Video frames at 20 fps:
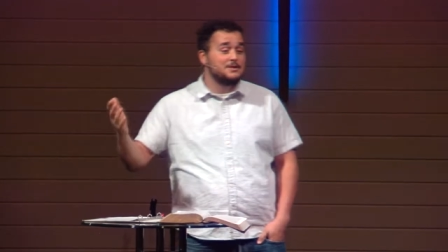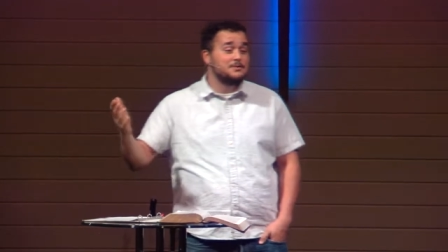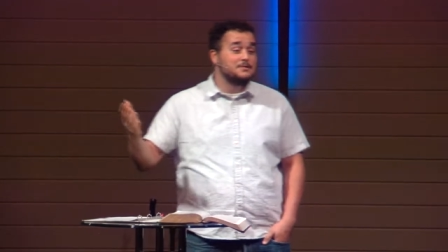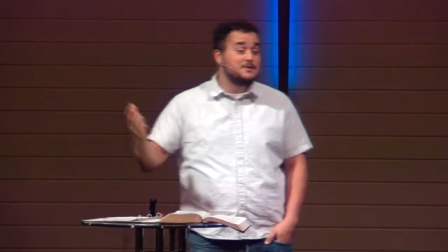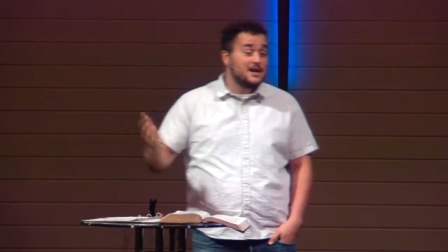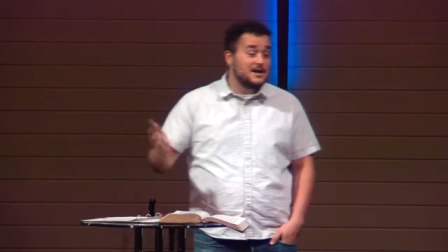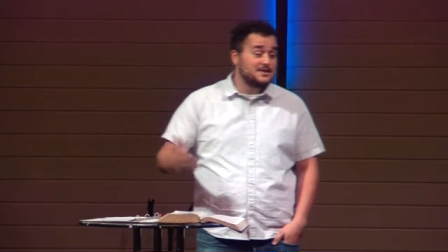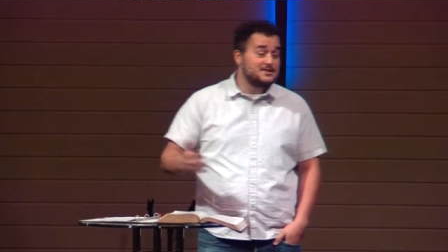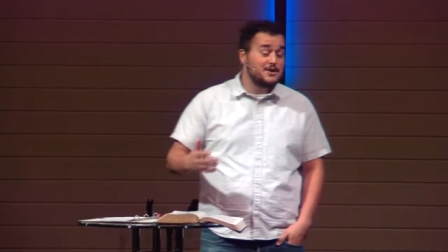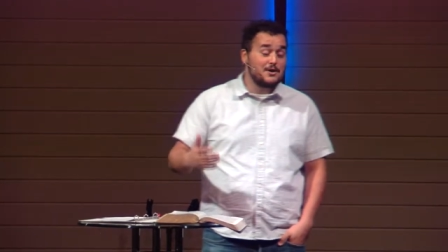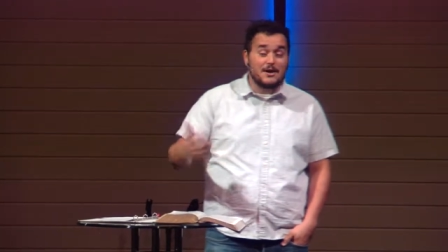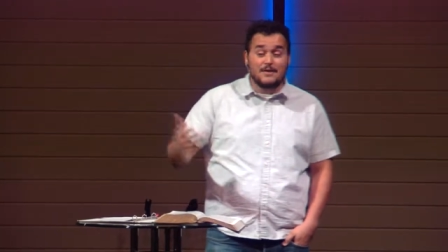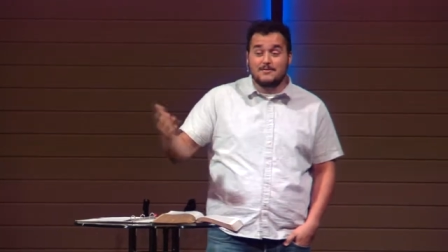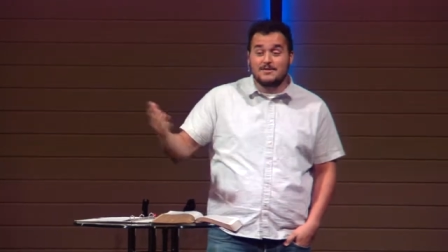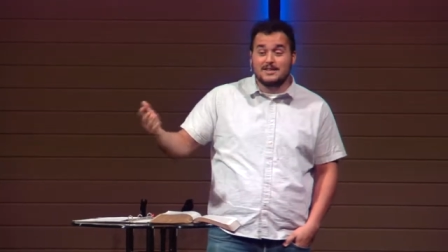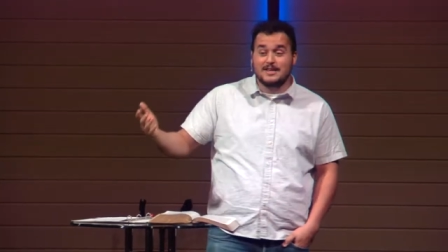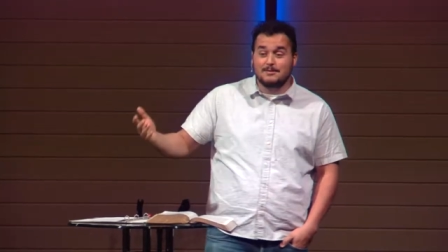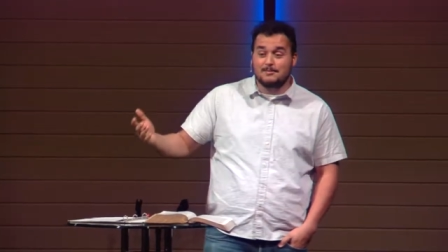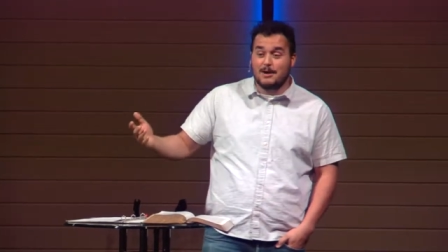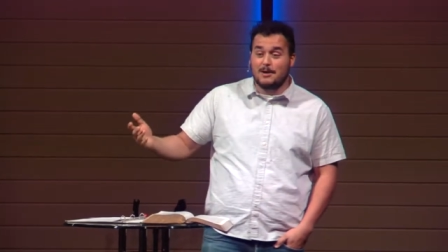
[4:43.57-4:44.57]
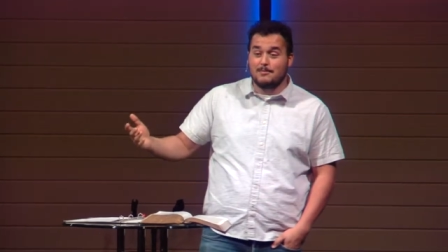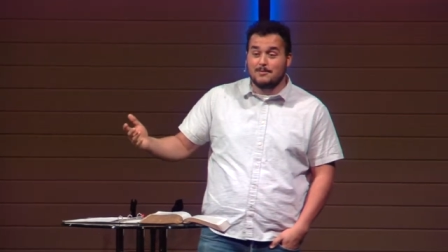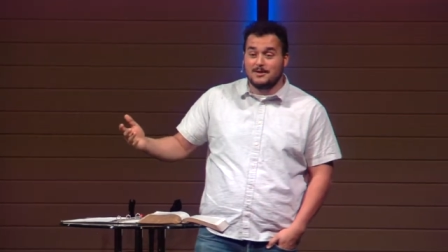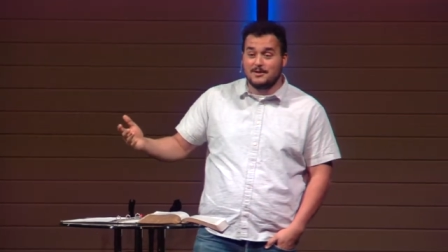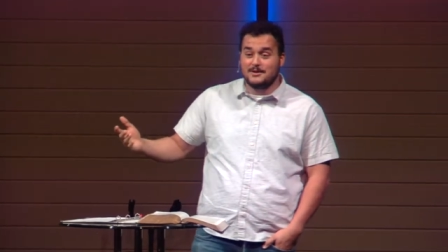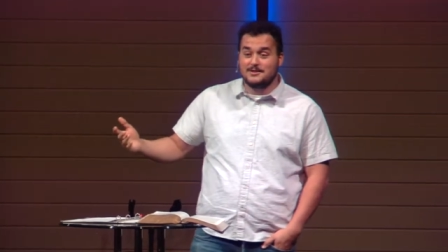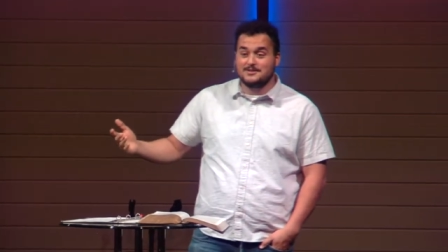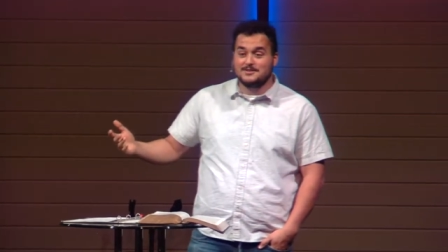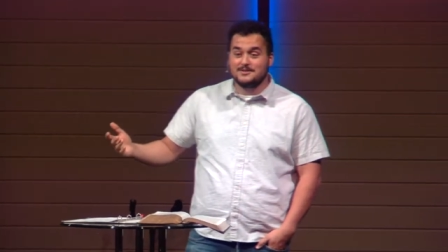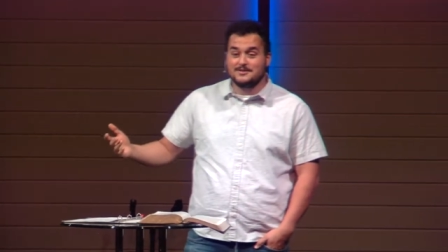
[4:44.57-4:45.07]
who does know everything about
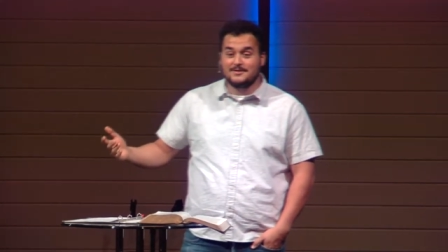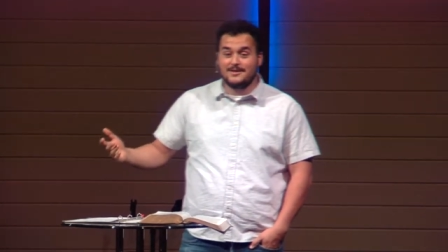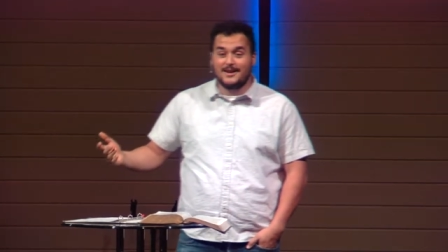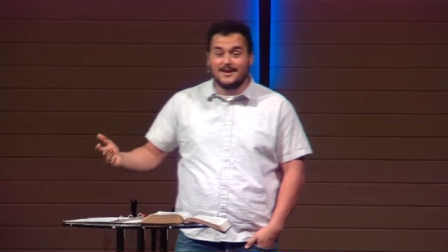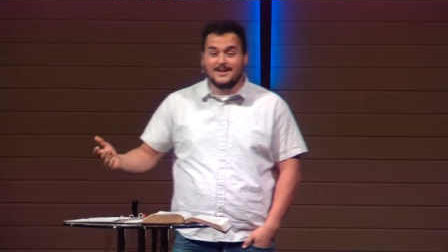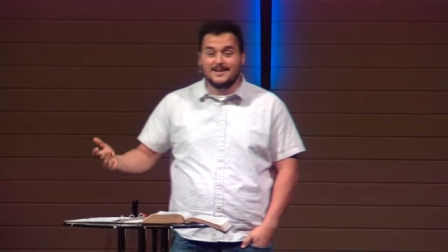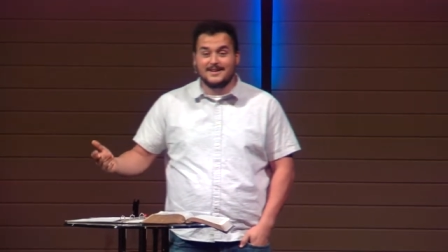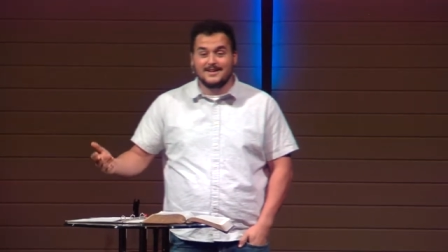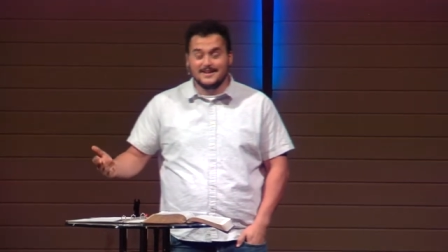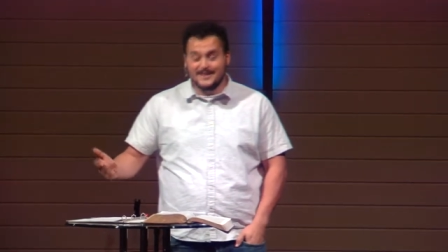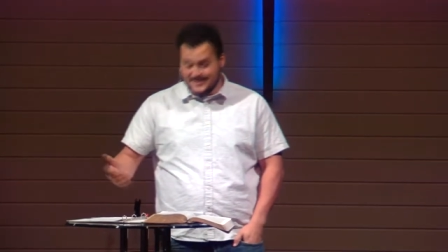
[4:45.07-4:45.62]
marriage, right?